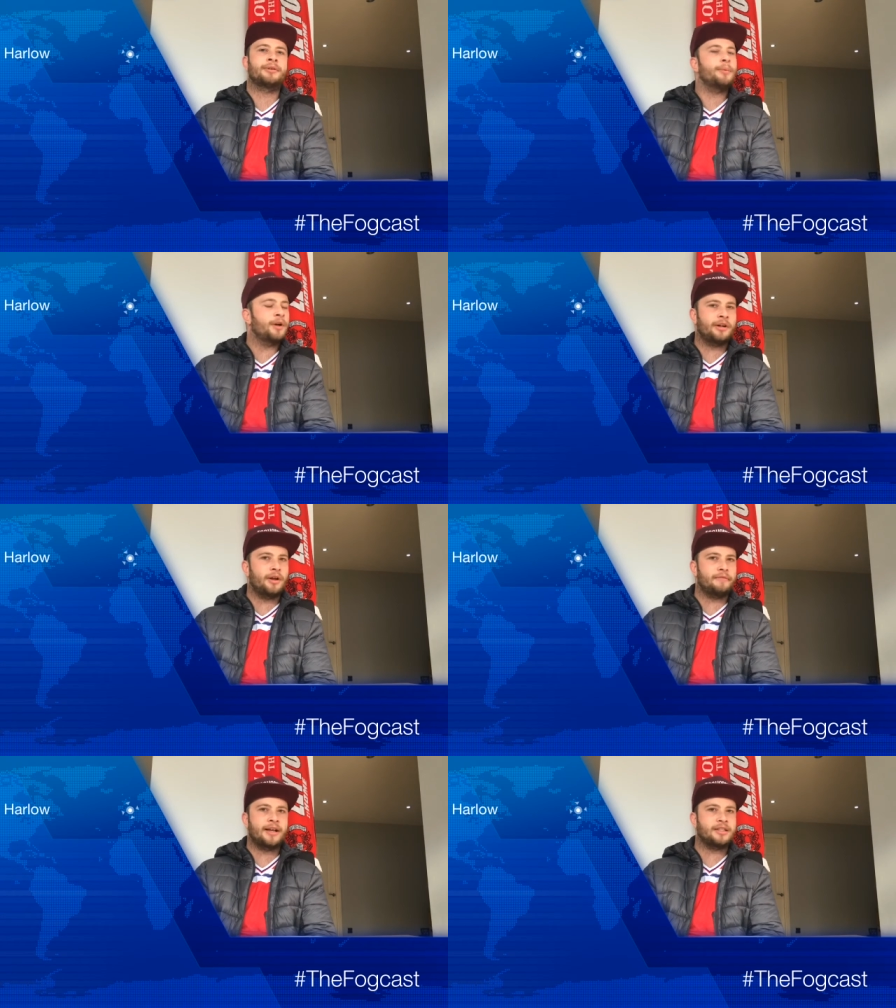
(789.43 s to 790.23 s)
There weren't a
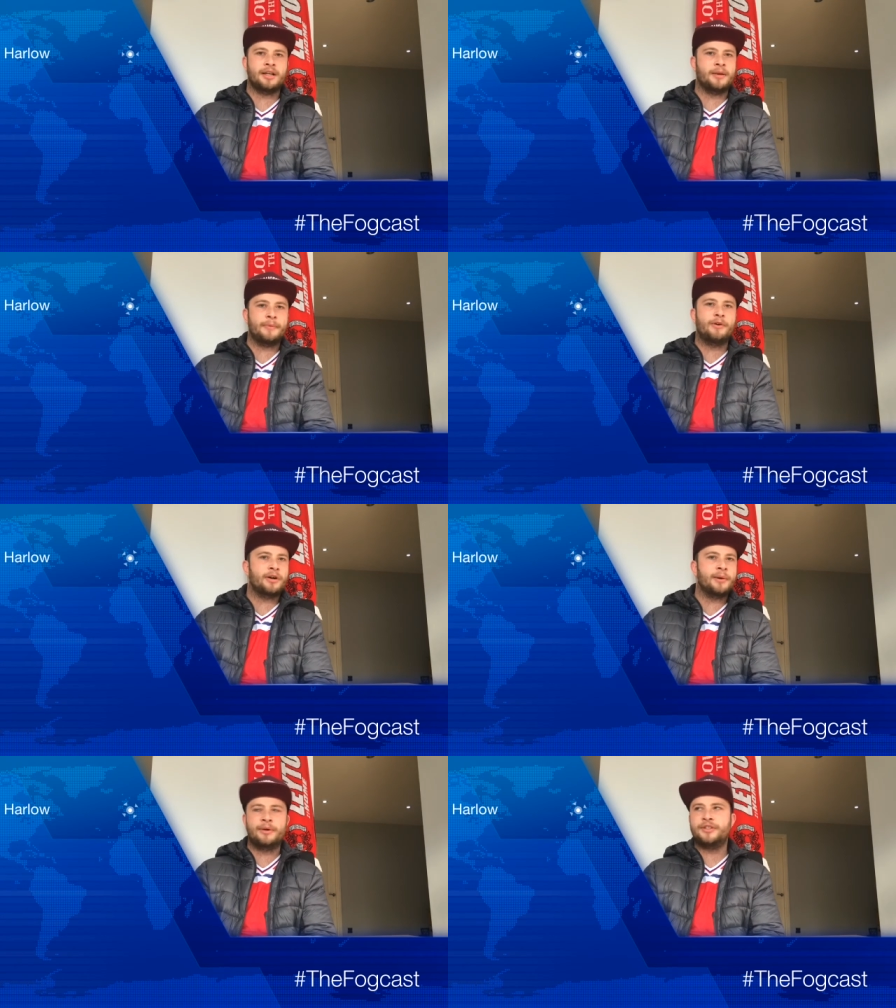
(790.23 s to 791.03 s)
lot of us, don't get me
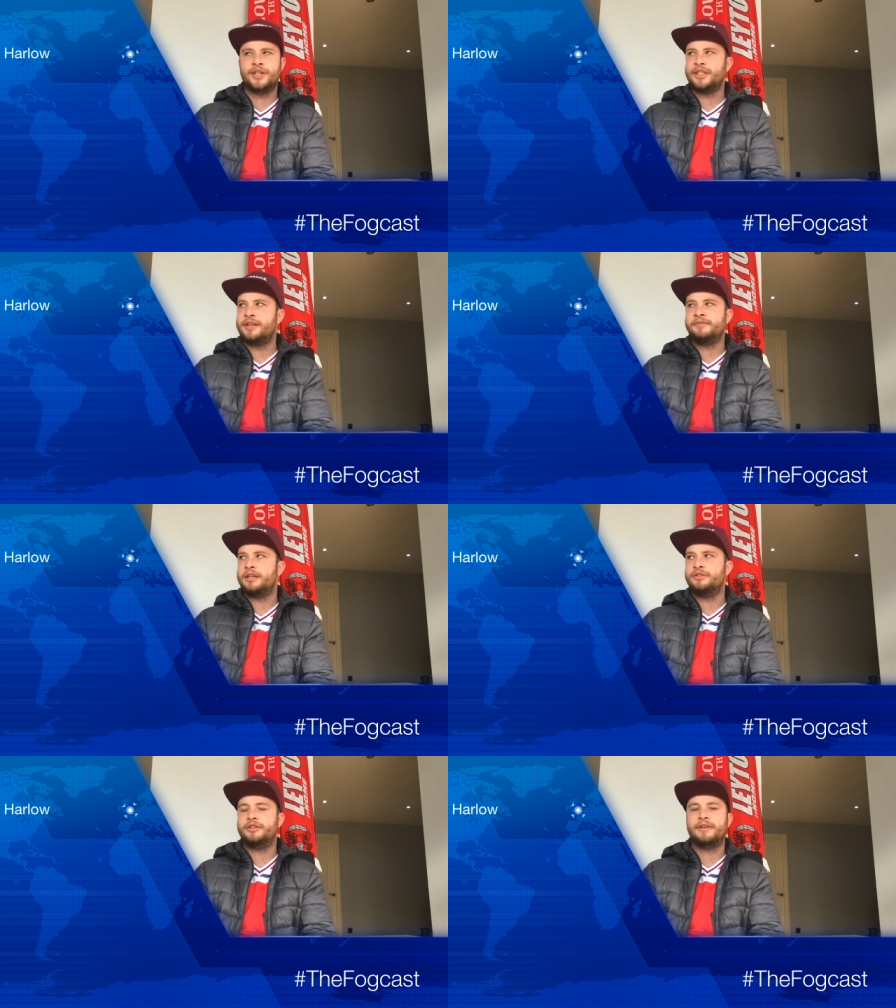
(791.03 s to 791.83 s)
wrong, there weren't
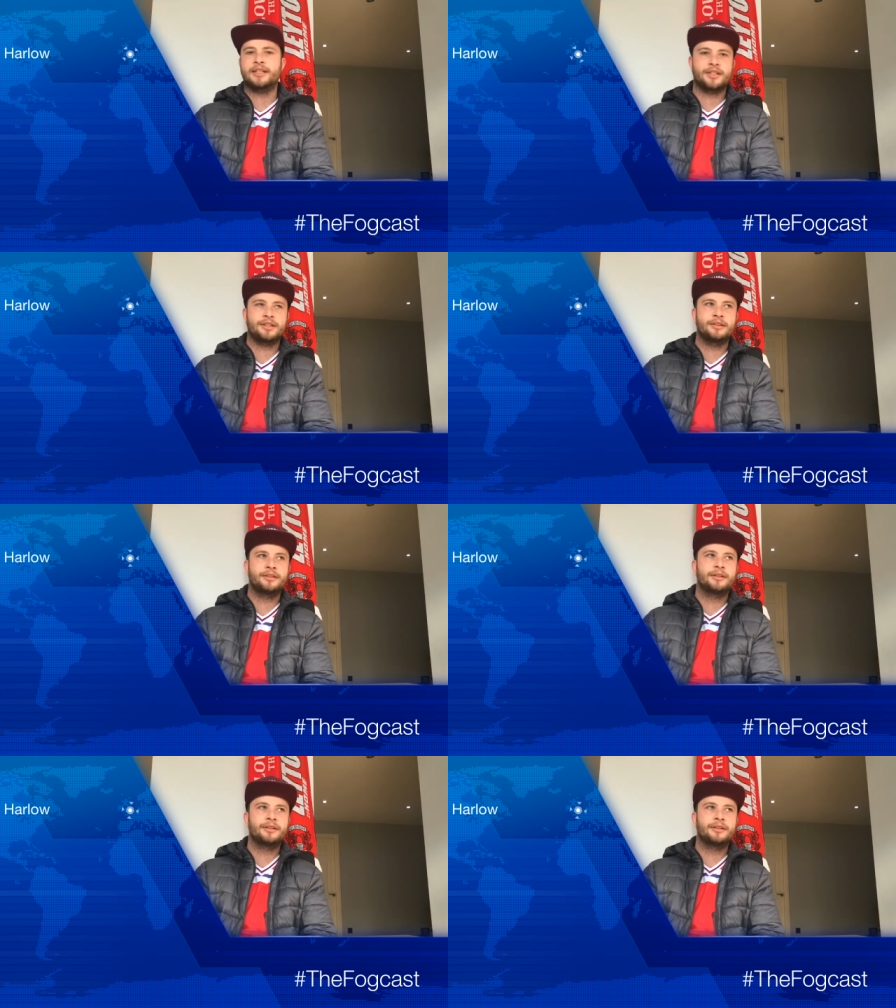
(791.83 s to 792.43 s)
600-700 of us.